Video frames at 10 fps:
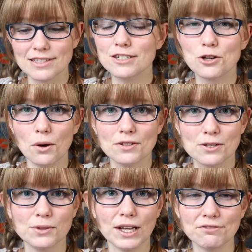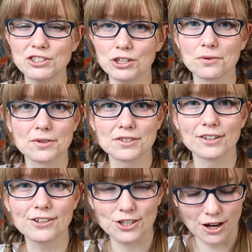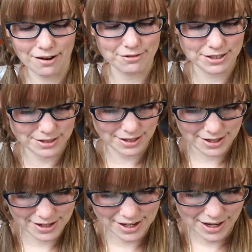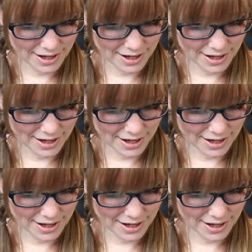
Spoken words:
It's adults who love children's literature, obviously.